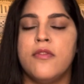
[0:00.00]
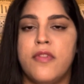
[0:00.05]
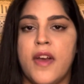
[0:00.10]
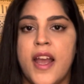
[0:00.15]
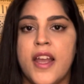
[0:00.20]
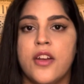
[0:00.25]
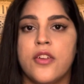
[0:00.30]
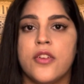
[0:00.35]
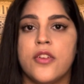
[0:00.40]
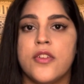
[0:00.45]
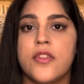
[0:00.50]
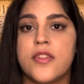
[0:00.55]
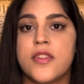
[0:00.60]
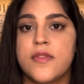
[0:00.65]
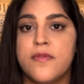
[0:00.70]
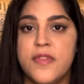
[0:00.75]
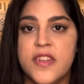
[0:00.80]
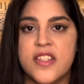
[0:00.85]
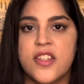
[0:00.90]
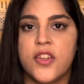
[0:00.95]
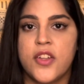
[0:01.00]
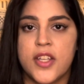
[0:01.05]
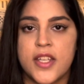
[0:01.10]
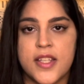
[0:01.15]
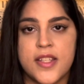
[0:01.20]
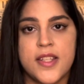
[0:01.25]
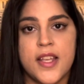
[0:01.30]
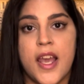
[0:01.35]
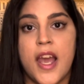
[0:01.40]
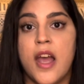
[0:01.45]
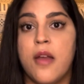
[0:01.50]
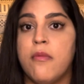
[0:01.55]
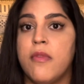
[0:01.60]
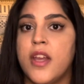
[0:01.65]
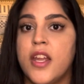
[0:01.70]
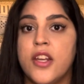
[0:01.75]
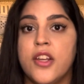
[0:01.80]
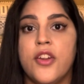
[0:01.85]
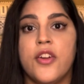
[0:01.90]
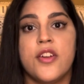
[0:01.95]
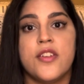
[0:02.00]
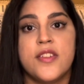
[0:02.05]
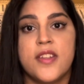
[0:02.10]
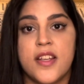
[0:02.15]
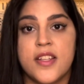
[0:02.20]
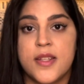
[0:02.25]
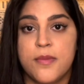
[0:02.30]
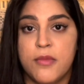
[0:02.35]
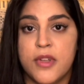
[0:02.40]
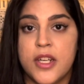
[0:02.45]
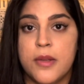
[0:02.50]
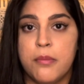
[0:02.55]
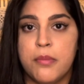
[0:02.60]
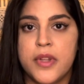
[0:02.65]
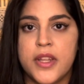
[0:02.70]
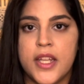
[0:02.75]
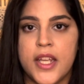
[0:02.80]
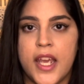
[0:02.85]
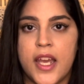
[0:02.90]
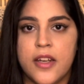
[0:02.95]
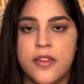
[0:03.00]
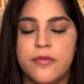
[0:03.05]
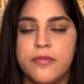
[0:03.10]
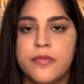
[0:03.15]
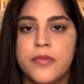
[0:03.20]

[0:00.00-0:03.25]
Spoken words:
vitals, physical exam, and your assessment and plan.